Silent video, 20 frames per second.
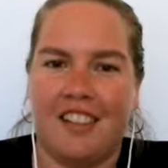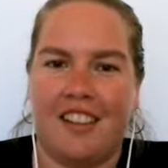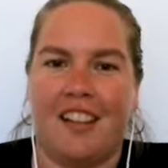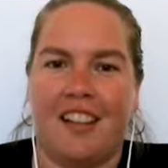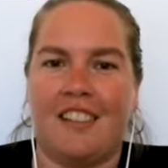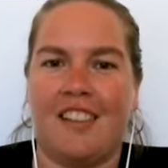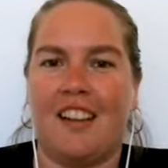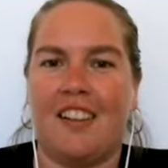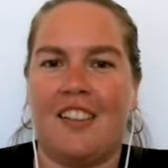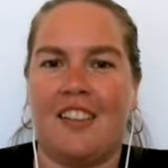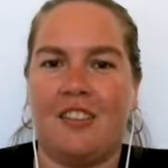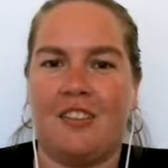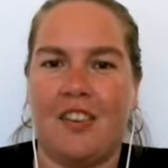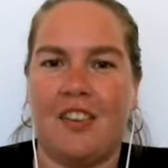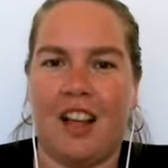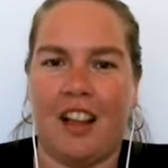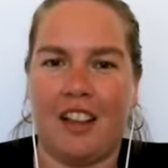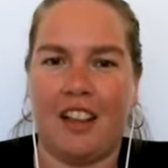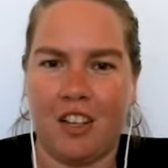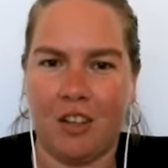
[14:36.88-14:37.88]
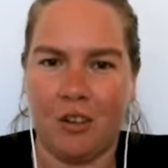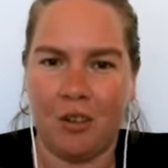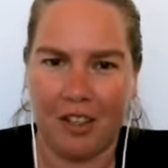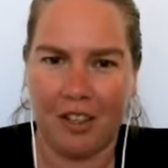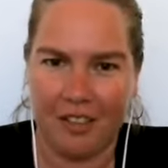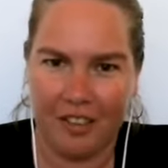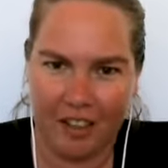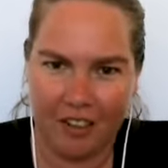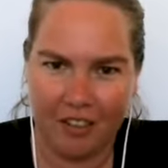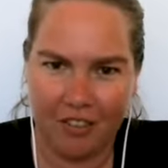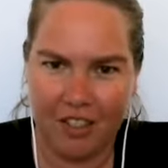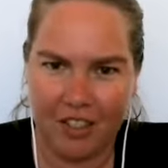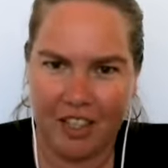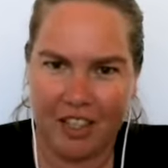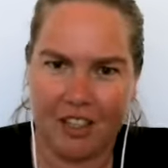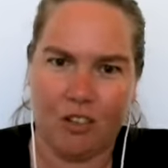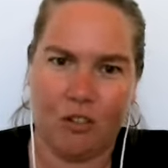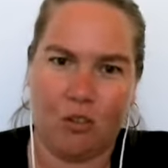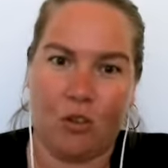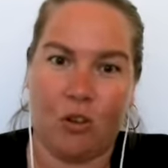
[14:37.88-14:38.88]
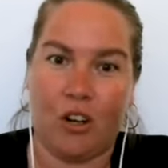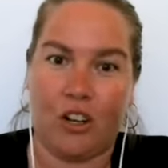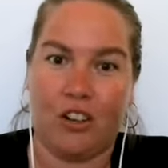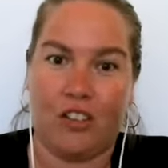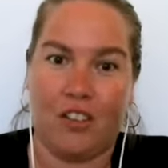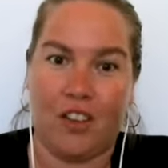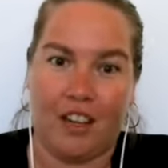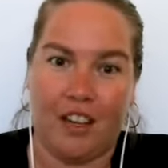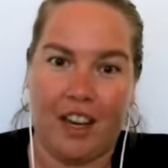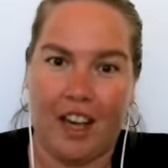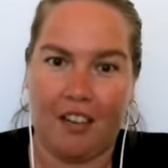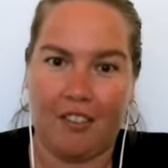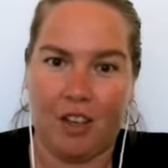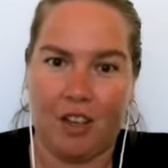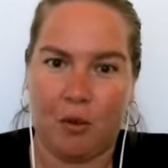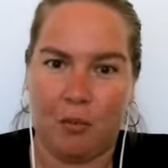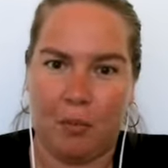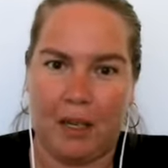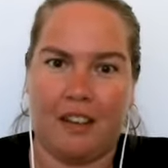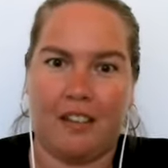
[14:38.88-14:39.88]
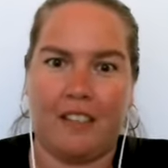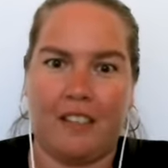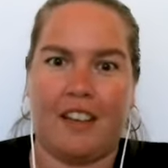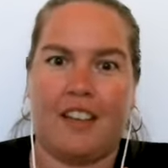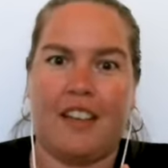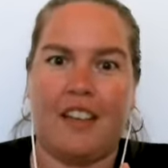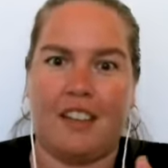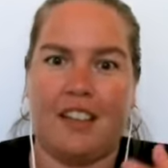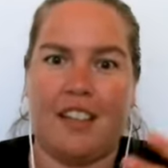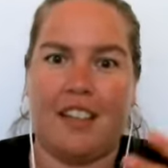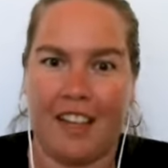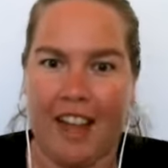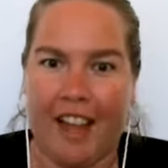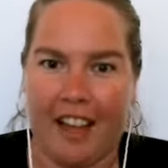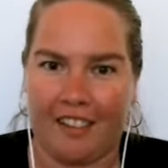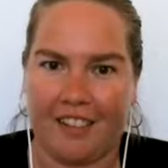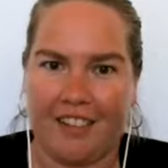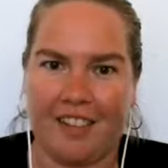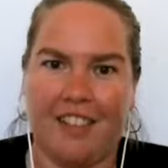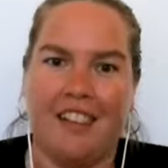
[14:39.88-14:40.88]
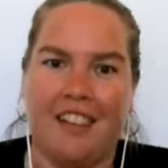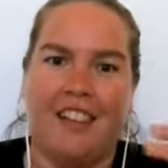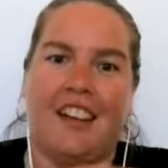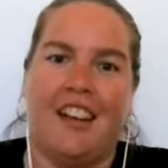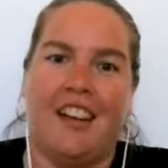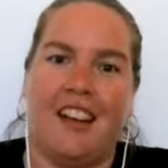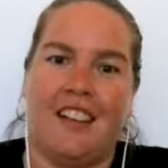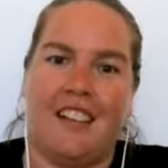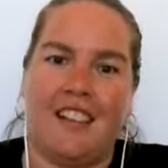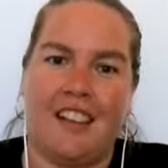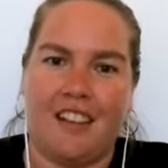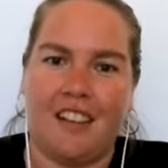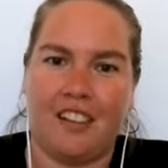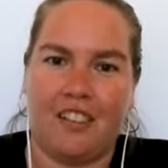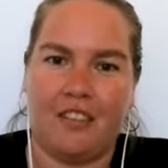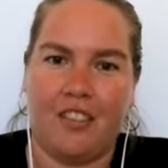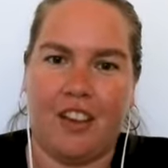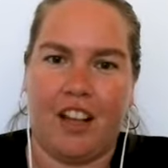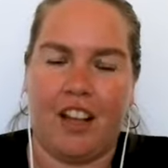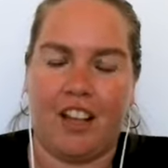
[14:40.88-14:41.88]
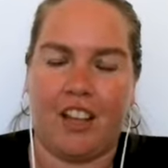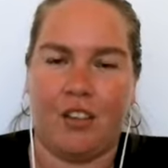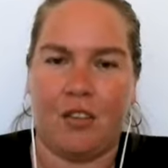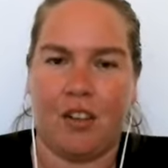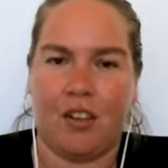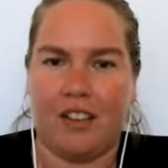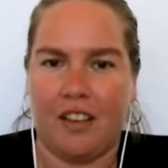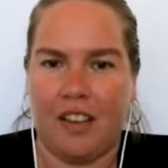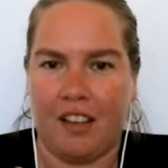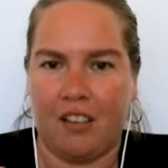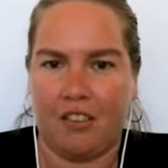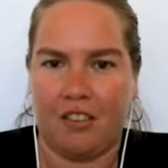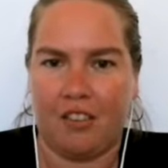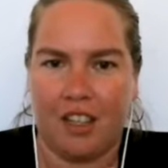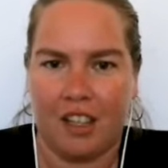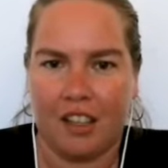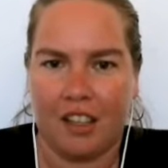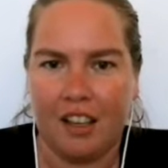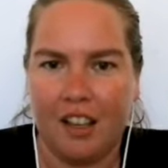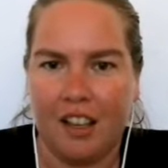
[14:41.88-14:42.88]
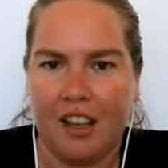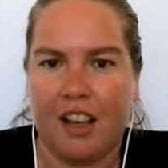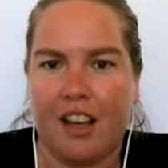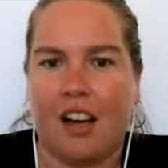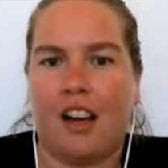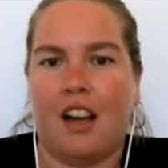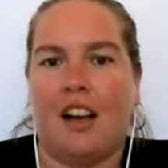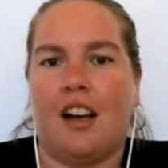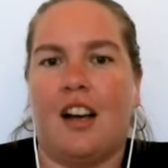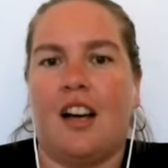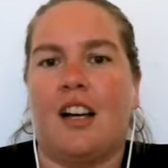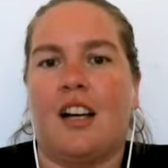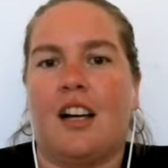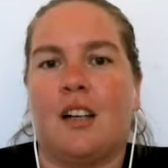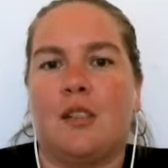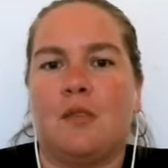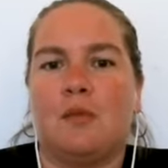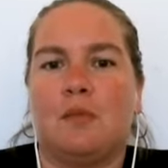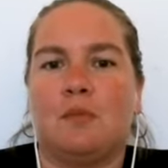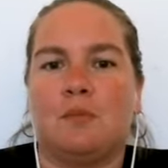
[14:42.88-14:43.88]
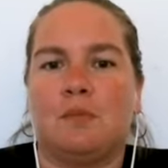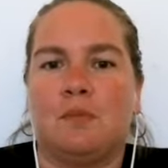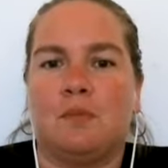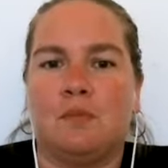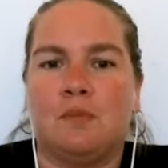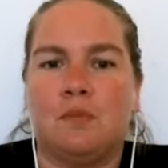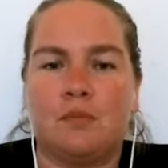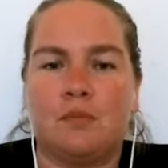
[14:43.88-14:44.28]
a sense of value and safety, or do they have it because they need to get a sense of value and safety? And